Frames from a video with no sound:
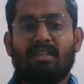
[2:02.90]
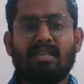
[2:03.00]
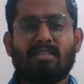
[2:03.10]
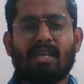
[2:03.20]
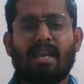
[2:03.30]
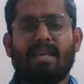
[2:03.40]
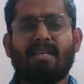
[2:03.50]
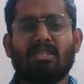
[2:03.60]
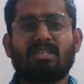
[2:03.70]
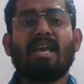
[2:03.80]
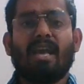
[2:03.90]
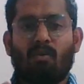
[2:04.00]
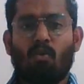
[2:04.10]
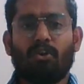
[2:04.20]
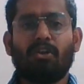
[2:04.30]
This is
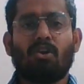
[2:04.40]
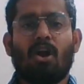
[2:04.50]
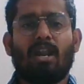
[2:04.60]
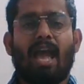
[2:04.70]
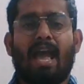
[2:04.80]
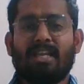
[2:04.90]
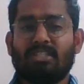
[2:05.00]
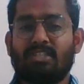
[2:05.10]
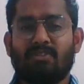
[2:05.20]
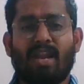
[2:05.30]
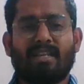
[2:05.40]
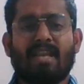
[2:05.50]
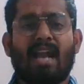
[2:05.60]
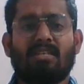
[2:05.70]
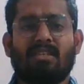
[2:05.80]
what you call as direct
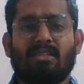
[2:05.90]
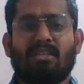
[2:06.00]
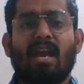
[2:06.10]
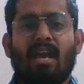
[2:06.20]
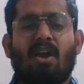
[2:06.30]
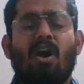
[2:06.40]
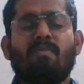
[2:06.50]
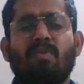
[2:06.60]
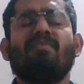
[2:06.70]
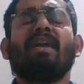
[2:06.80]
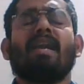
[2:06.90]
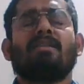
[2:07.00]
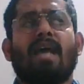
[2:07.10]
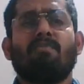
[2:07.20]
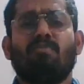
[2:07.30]
taxes. Now, a perfect
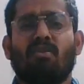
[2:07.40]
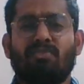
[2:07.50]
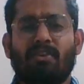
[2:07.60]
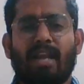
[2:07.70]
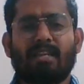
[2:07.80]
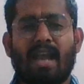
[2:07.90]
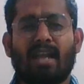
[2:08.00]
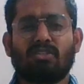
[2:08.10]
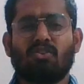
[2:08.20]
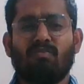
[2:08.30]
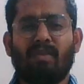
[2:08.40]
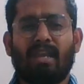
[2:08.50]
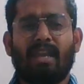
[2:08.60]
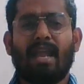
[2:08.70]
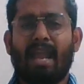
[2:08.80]
example of direct tax could
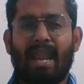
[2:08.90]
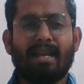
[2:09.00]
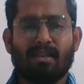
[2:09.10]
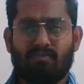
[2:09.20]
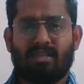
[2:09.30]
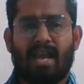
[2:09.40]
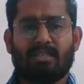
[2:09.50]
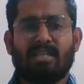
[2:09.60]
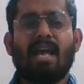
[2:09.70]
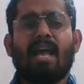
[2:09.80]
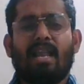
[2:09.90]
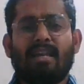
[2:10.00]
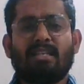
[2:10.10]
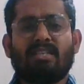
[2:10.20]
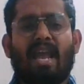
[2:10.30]
be income tax.
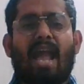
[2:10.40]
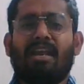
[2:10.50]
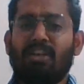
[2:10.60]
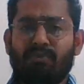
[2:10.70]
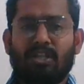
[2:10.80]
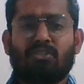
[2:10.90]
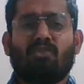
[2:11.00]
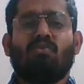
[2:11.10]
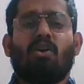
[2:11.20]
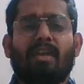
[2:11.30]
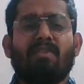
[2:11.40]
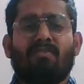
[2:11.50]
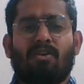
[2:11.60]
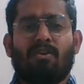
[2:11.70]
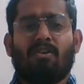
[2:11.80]
Let us say an individual working
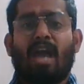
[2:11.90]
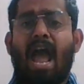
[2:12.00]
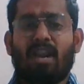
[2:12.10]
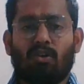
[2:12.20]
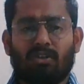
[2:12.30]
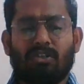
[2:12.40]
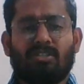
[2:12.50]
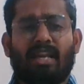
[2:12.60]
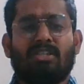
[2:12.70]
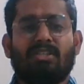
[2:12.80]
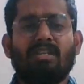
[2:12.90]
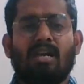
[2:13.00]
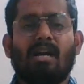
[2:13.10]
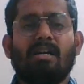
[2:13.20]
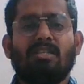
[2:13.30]
for an organization
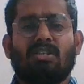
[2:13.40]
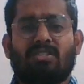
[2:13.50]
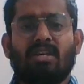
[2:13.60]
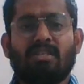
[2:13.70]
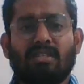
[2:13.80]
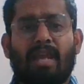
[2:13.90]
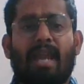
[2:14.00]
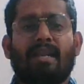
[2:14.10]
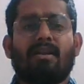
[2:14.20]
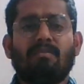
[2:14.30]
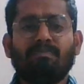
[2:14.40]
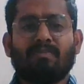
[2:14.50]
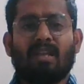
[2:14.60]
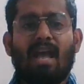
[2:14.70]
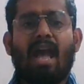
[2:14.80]
earns a certain income,
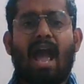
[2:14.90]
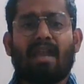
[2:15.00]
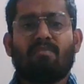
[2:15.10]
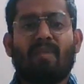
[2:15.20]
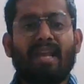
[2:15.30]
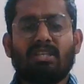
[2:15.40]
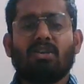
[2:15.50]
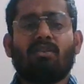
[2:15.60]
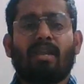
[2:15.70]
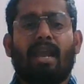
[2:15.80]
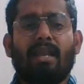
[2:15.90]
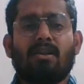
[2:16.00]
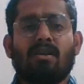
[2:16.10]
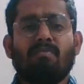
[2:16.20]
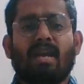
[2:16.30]
and based on the
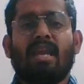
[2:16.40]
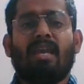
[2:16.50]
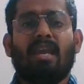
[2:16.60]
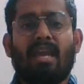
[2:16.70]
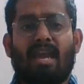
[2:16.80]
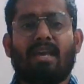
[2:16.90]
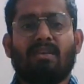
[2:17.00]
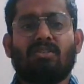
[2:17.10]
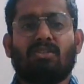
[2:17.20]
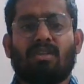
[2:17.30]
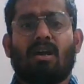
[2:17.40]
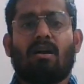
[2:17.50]
income, he is